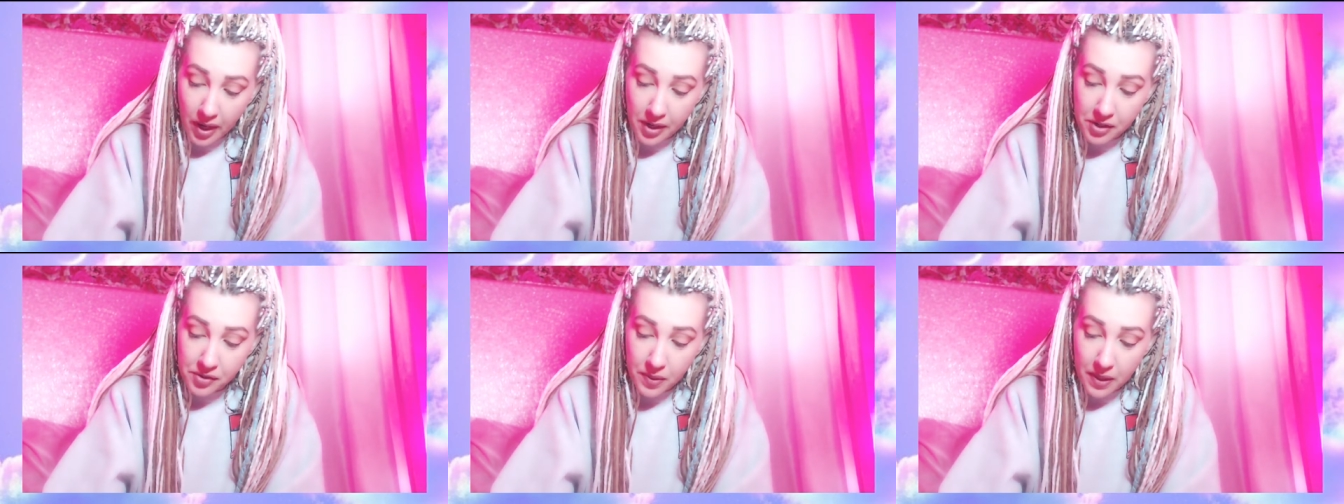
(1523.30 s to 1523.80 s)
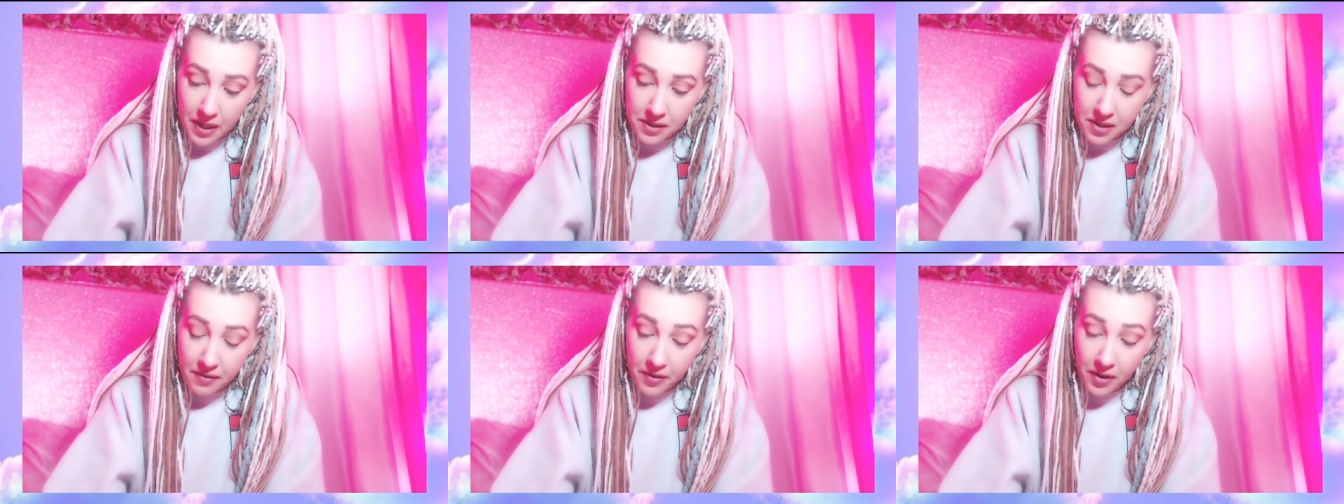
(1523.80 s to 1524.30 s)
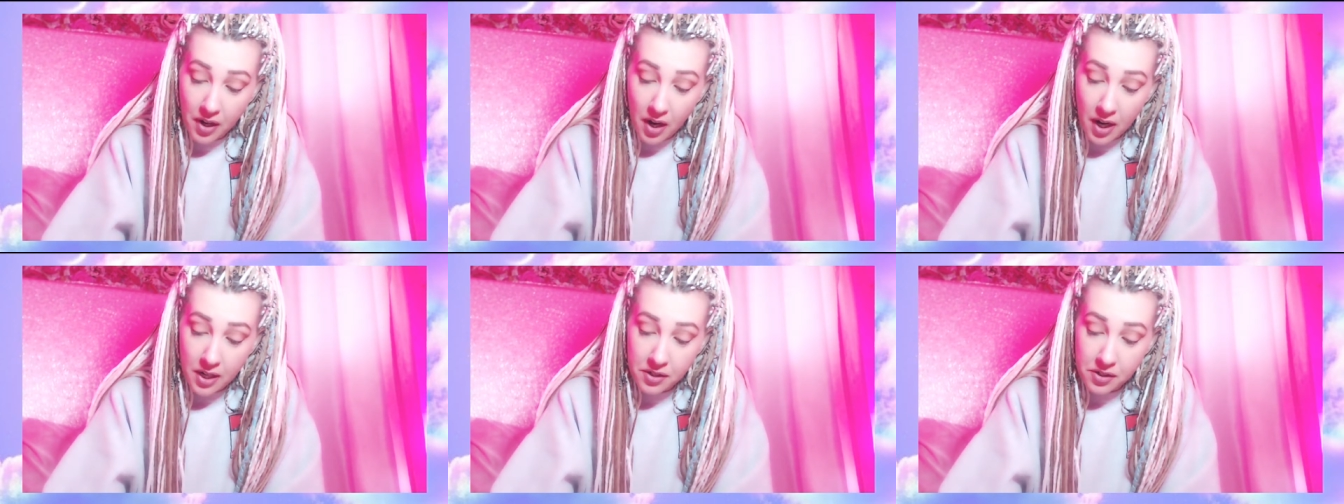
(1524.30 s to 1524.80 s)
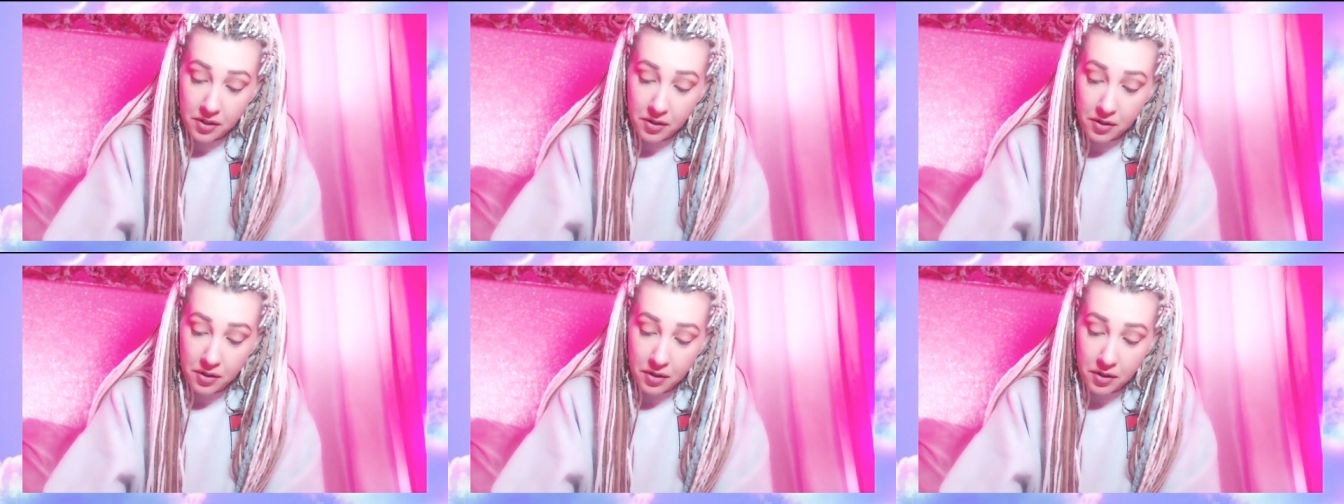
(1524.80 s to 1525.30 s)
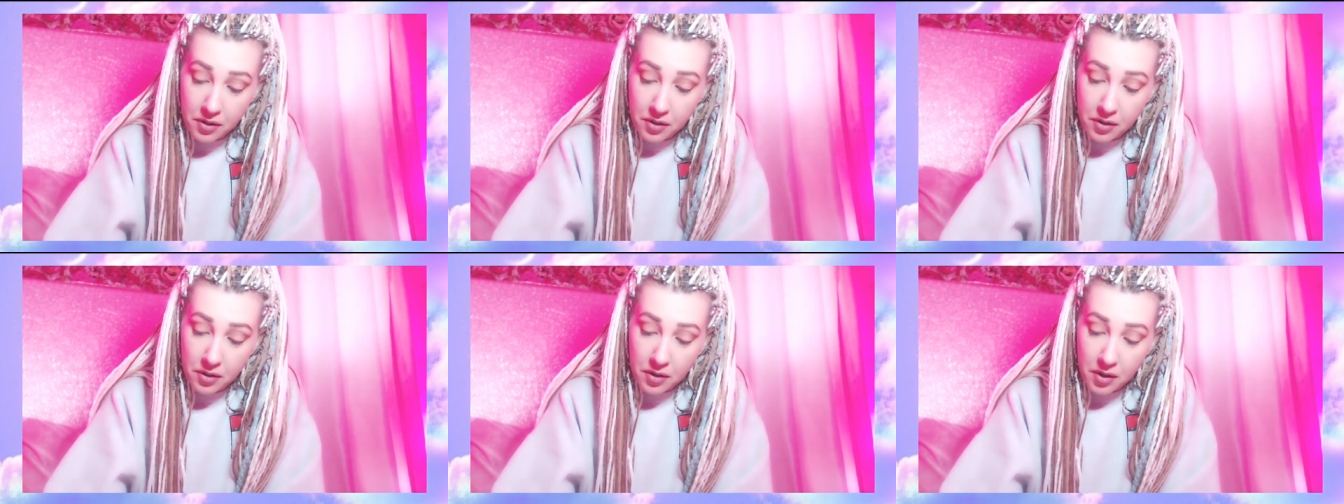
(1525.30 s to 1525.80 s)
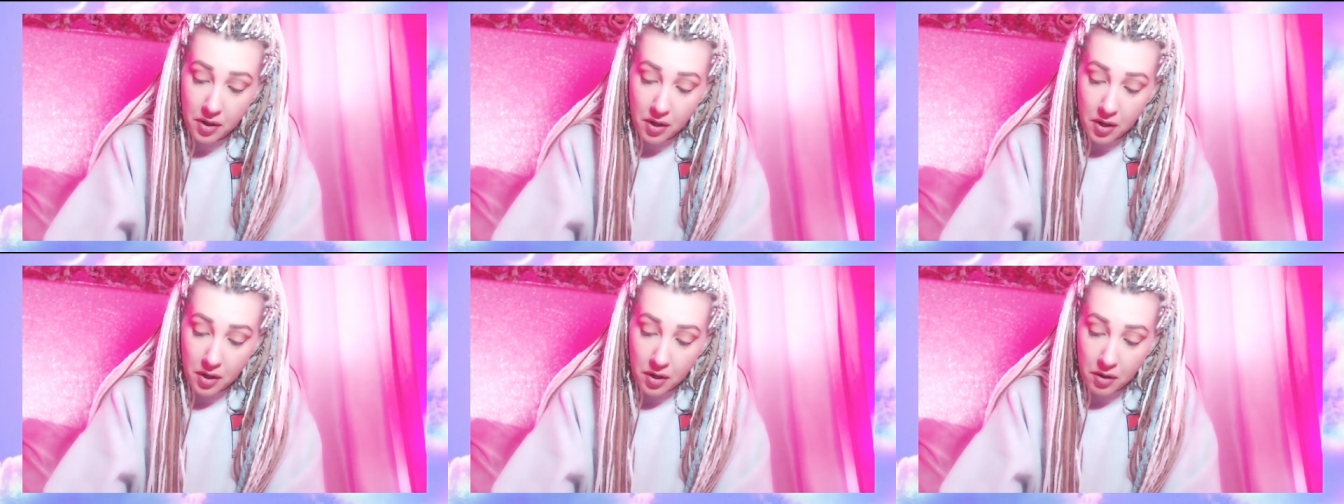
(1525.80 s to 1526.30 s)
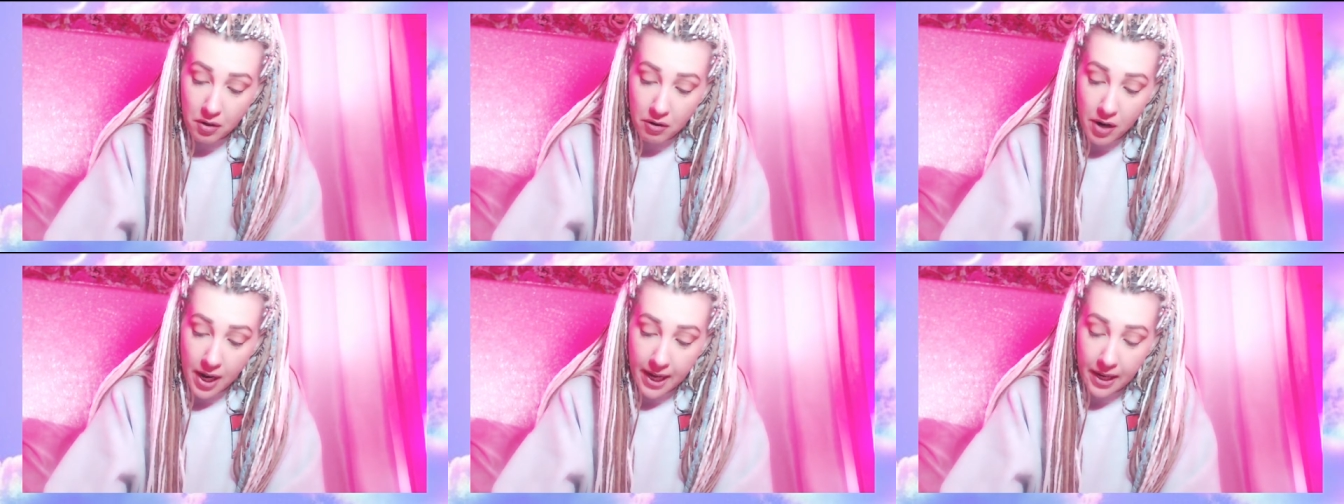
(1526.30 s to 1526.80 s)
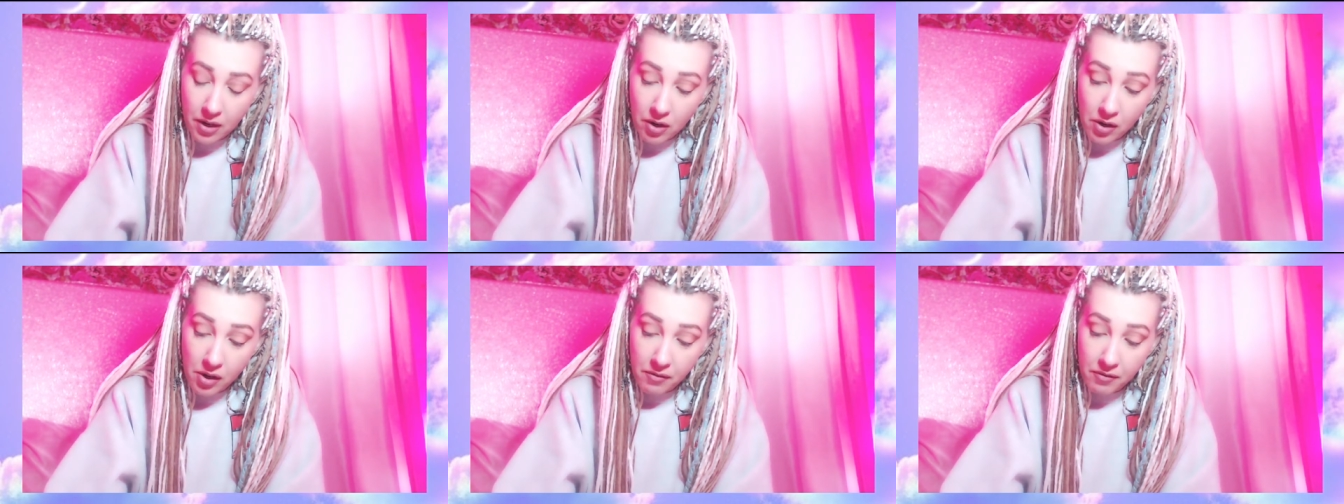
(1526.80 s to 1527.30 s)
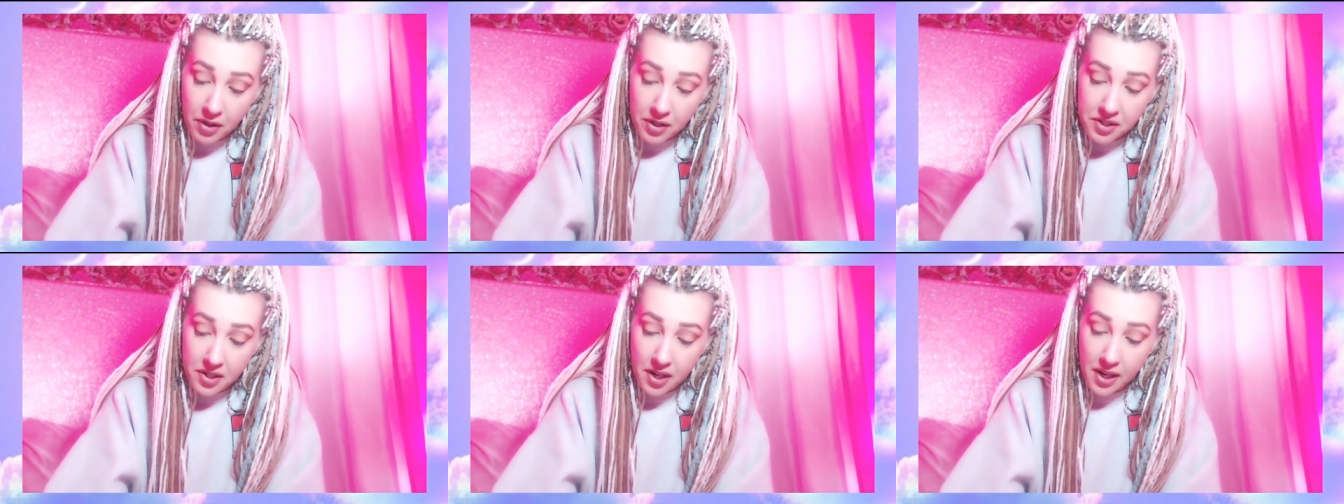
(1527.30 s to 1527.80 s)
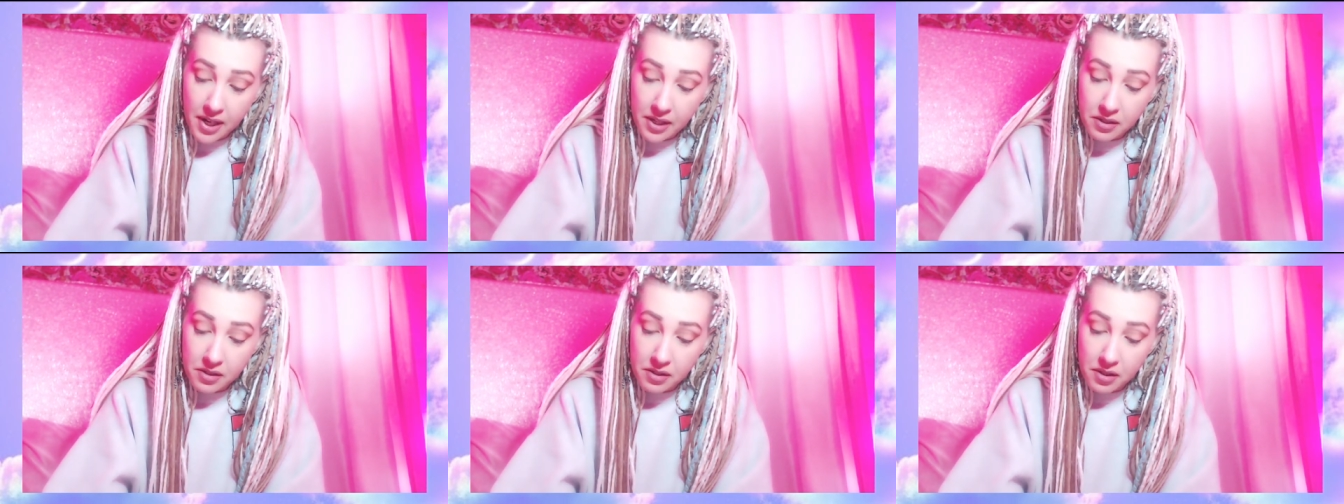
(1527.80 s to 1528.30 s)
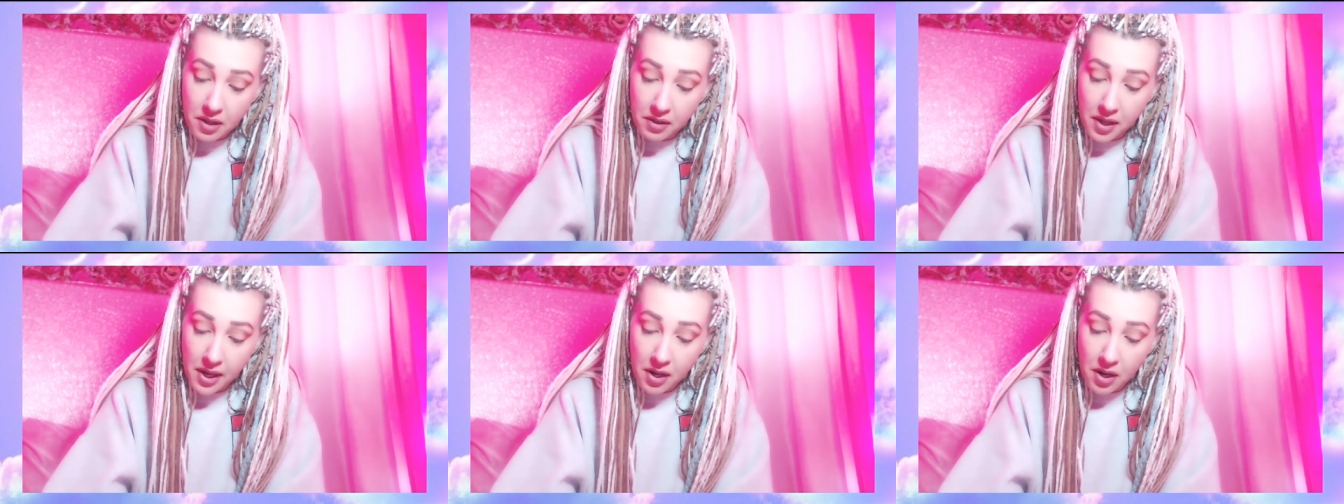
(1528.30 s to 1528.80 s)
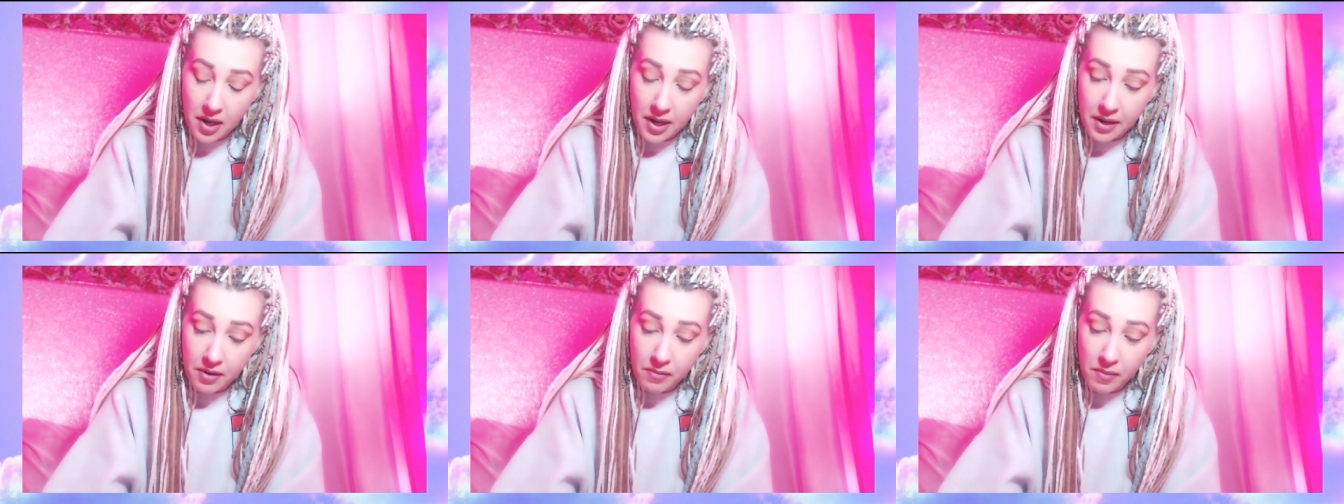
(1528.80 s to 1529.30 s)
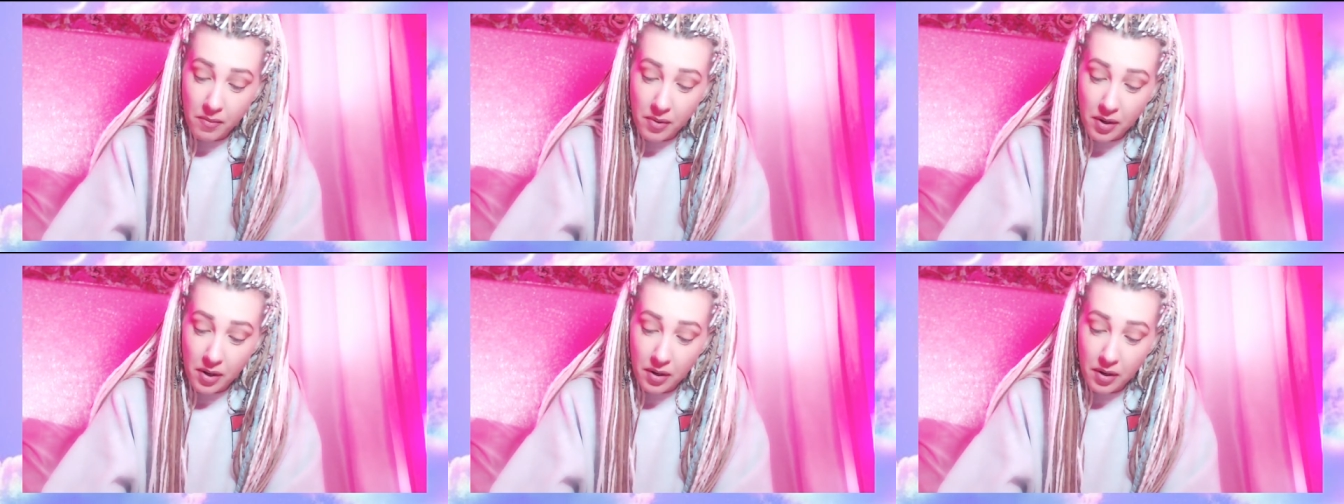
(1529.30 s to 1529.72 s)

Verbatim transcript: I just realized I forgot to write all of the signs that they got. I don't remember.